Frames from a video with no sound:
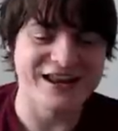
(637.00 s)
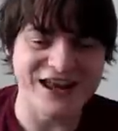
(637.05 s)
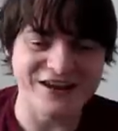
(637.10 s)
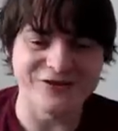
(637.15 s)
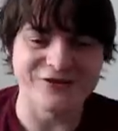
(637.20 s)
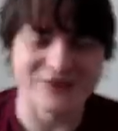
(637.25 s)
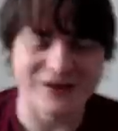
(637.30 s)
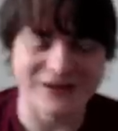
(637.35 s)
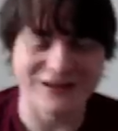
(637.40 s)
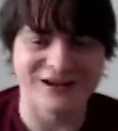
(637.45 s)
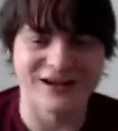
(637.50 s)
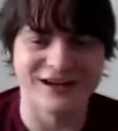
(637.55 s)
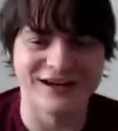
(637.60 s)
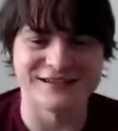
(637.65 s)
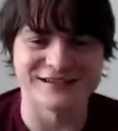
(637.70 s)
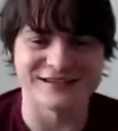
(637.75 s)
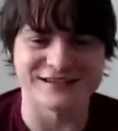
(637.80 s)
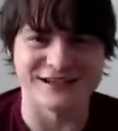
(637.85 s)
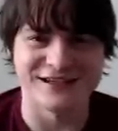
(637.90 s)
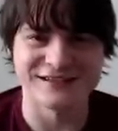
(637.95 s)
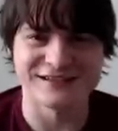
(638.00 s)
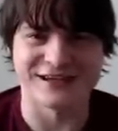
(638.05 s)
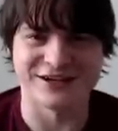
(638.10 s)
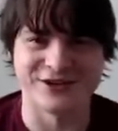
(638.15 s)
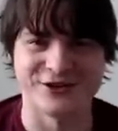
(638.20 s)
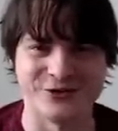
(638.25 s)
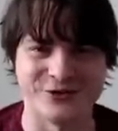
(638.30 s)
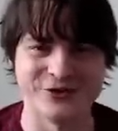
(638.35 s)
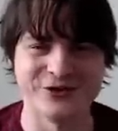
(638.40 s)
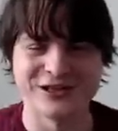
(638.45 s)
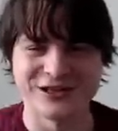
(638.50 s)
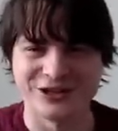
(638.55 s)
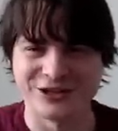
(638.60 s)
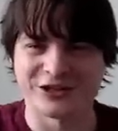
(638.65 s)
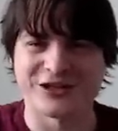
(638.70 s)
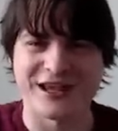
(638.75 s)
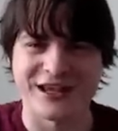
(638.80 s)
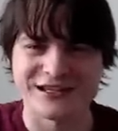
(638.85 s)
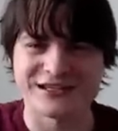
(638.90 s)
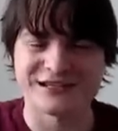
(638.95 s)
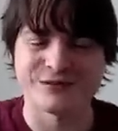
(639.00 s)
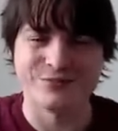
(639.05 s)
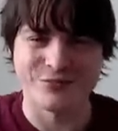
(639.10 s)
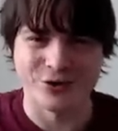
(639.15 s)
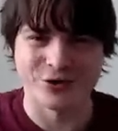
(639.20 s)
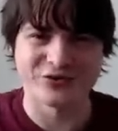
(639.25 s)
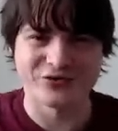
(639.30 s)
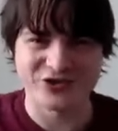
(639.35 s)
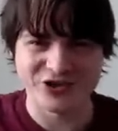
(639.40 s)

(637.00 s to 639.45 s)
never realized until looking into border